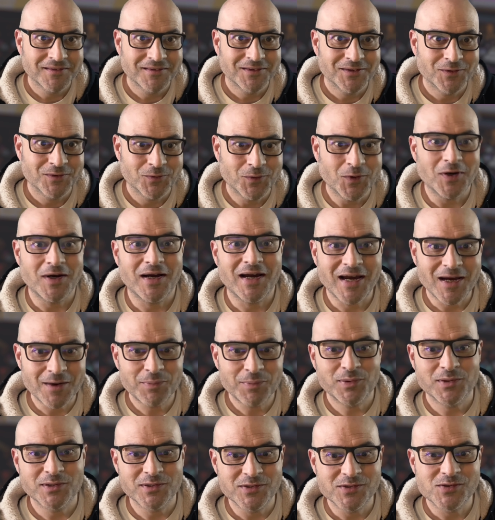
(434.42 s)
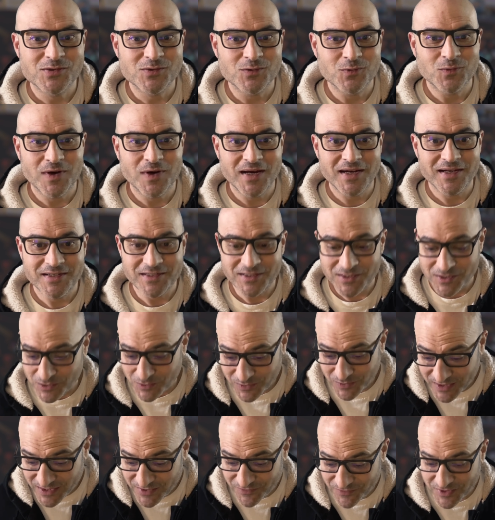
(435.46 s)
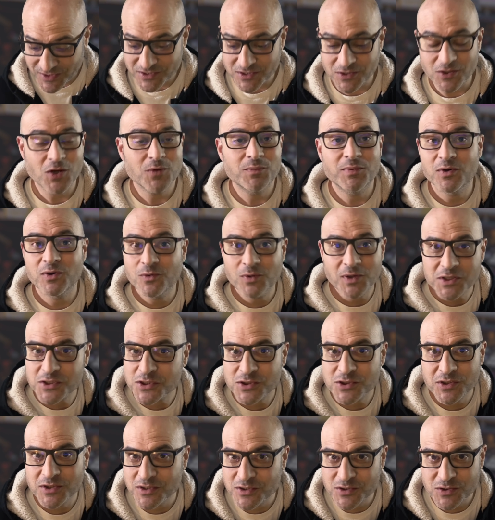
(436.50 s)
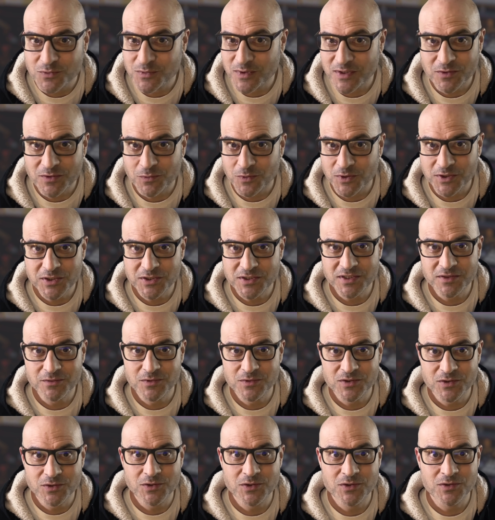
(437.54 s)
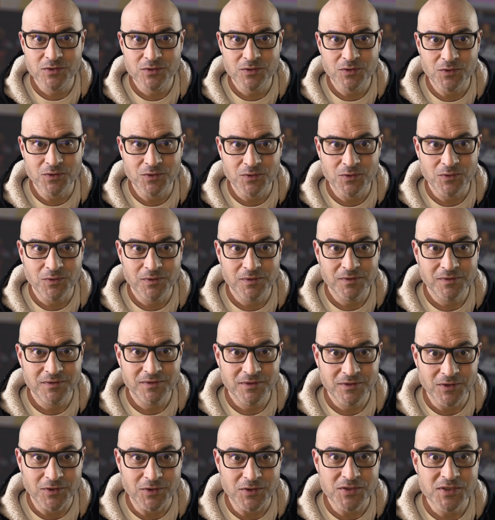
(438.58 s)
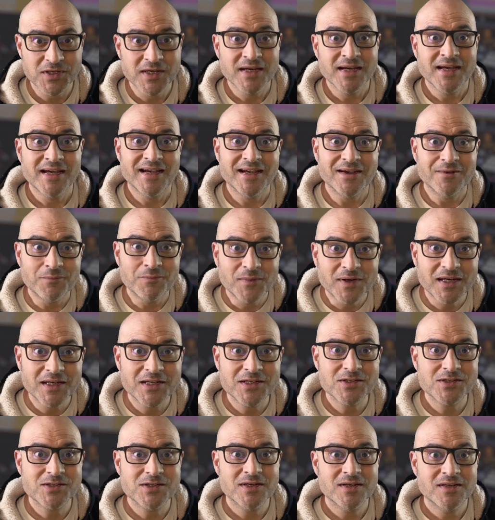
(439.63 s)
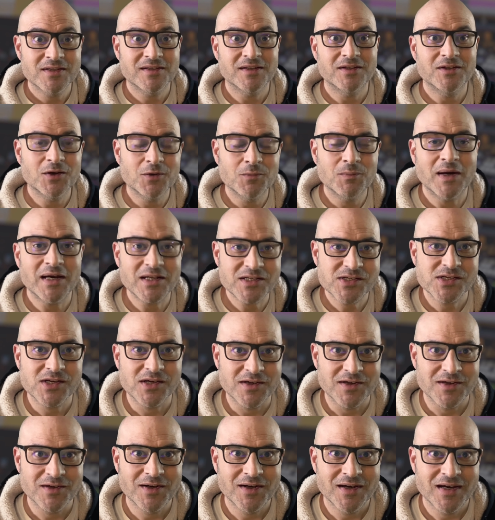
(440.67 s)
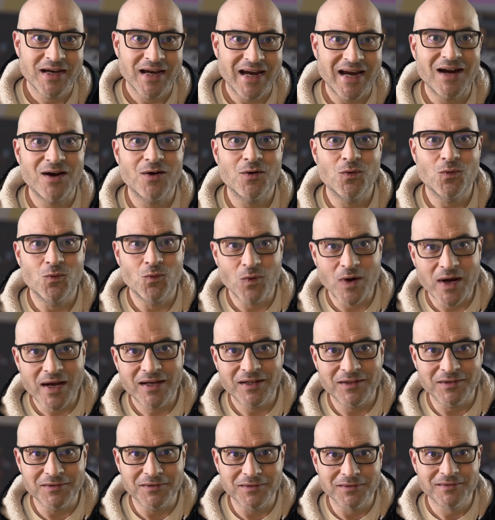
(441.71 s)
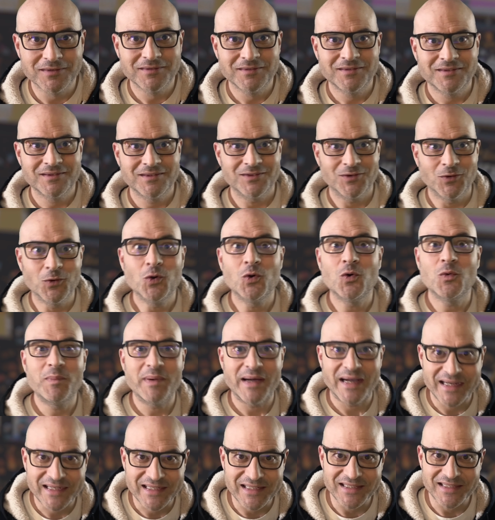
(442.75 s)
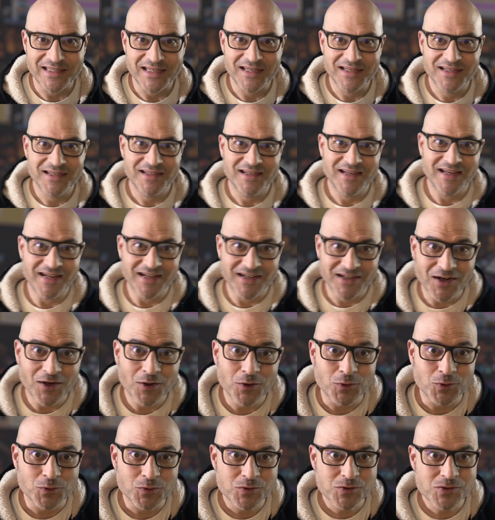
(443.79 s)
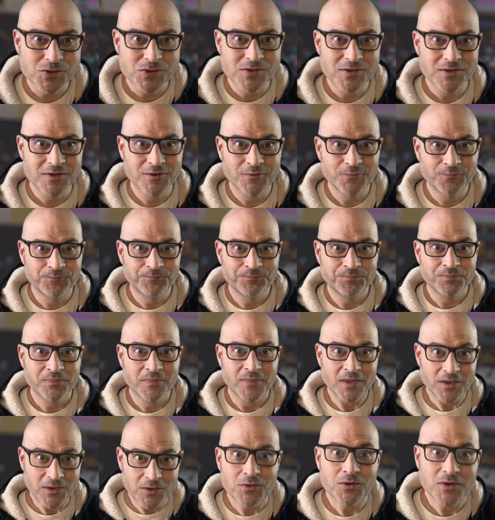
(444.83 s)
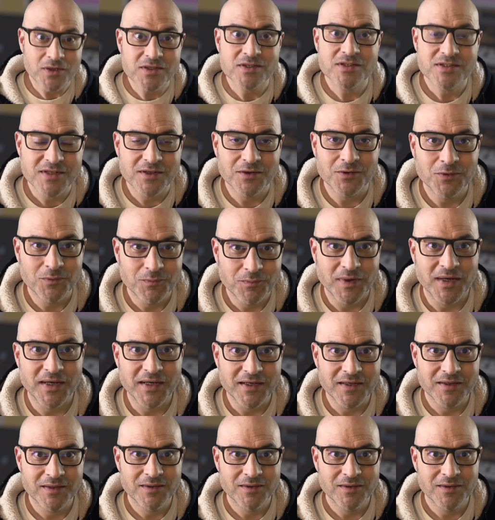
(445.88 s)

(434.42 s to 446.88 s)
what happens when you leave it as an open question as to whether what you did was good or not, it means that no matter how well or badly it goes, you can still make